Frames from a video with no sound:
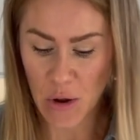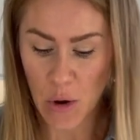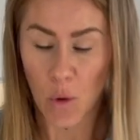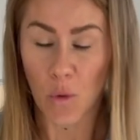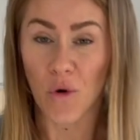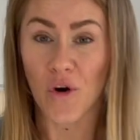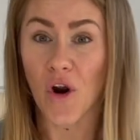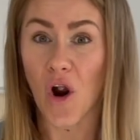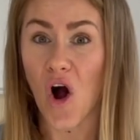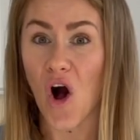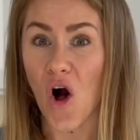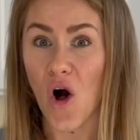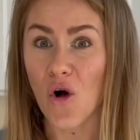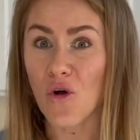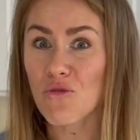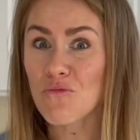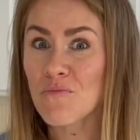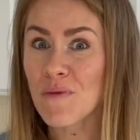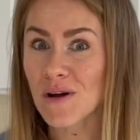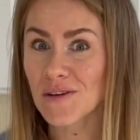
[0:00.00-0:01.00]
We're
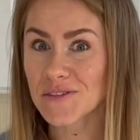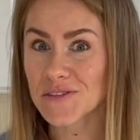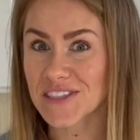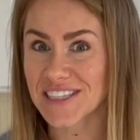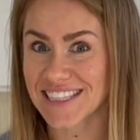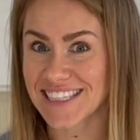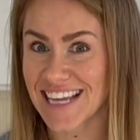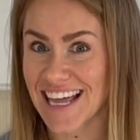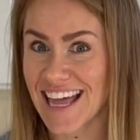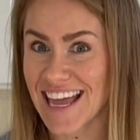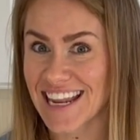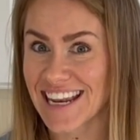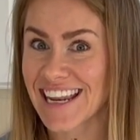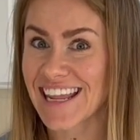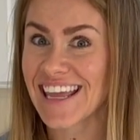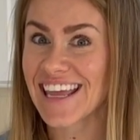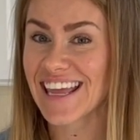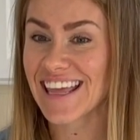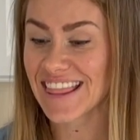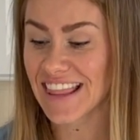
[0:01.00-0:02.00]
almost
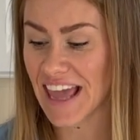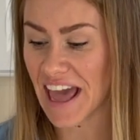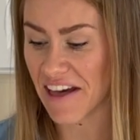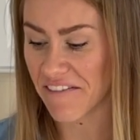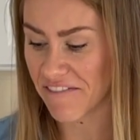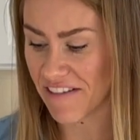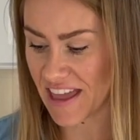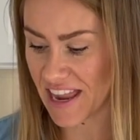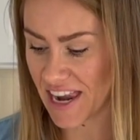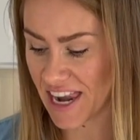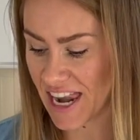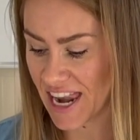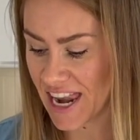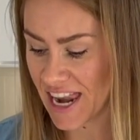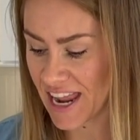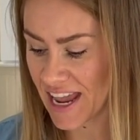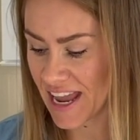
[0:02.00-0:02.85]
done in the oven,